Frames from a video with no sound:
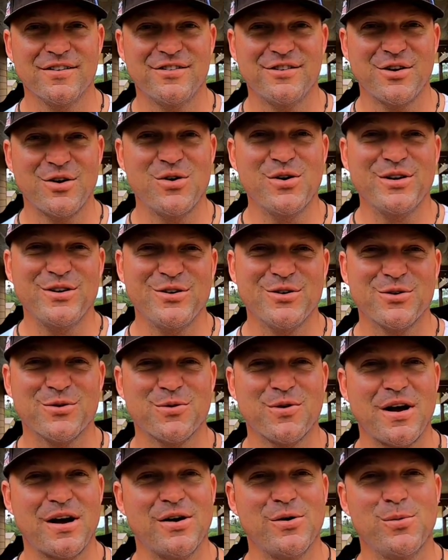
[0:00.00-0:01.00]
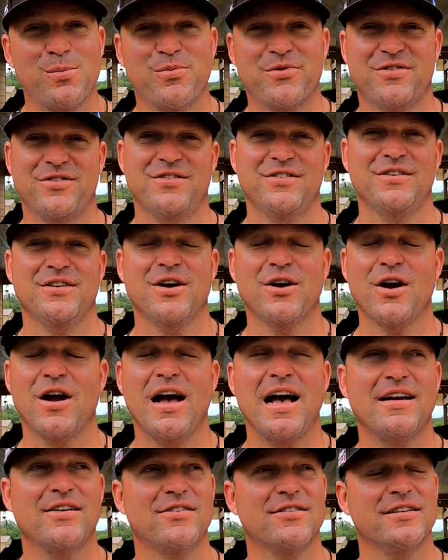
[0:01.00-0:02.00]
showing you the ropes, or
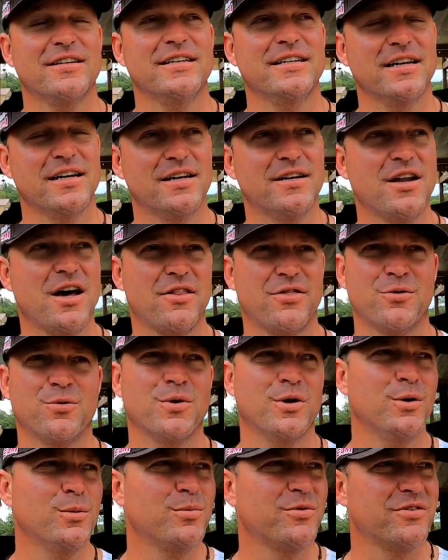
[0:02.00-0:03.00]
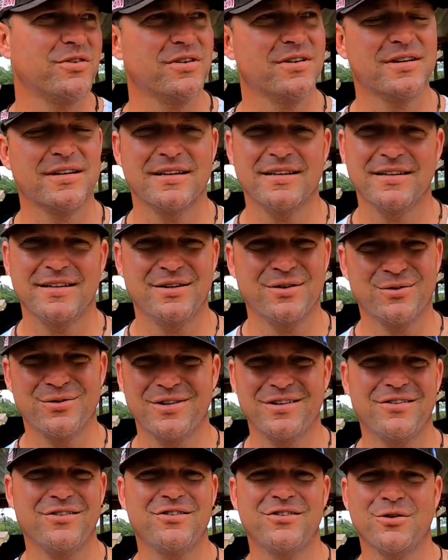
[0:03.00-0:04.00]
actually, uh, not the ropes. You don't
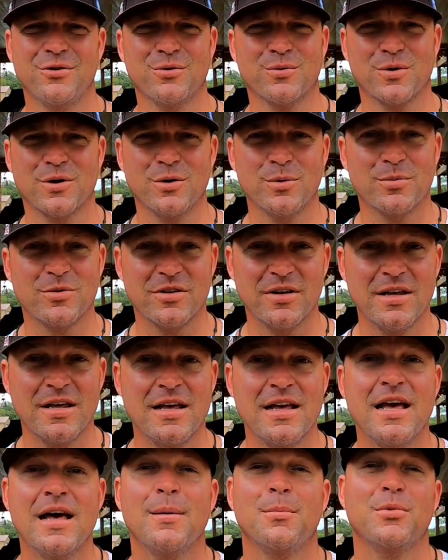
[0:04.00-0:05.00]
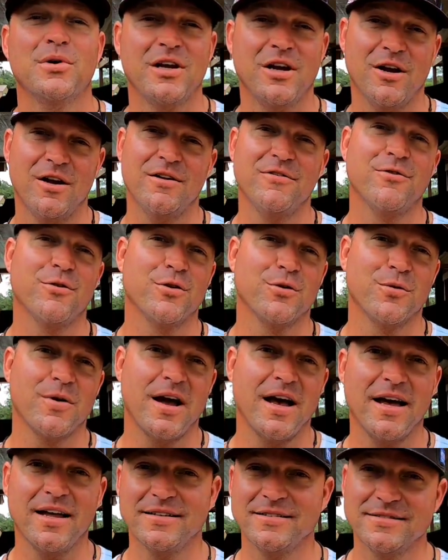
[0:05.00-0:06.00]
need to show the ropes. I'm gonna carry you for the
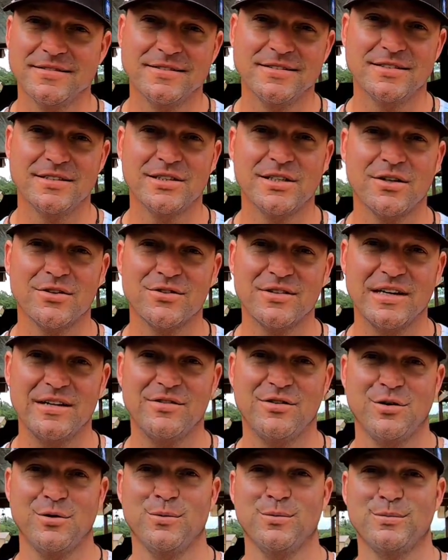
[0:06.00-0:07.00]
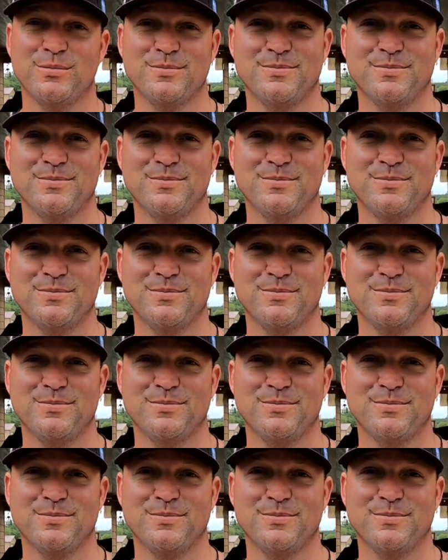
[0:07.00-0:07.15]
ride, so y'all stay tuned.